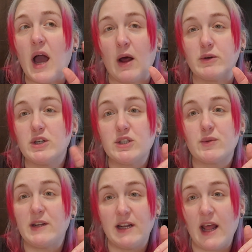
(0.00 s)
I don't know, just
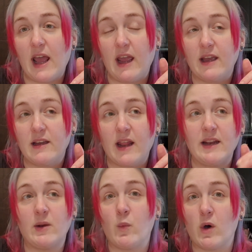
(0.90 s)
three today. And
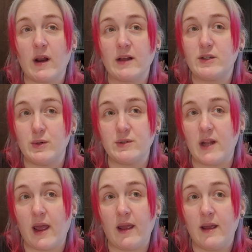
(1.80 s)
I did one on
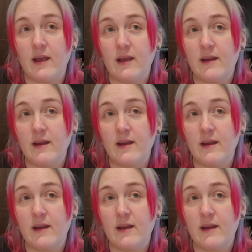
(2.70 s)
Tuesday.